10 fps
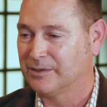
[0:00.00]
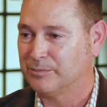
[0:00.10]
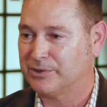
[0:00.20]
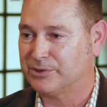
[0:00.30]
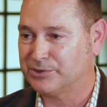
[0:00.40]

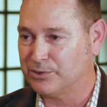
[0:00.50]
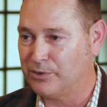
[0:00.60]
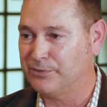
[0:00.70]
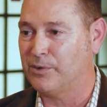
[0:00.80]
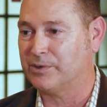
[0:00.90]
But they're so
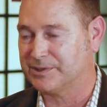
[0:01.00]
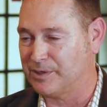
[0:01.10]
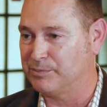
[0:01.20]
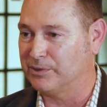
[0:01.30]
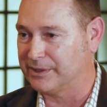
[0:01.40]
focused
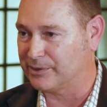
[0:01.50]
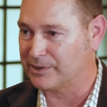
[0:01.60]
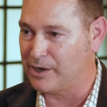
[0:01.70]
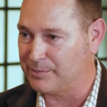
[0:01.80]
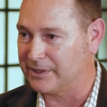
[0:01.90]
on building their
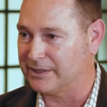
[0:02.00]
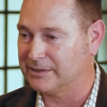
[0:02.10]
company,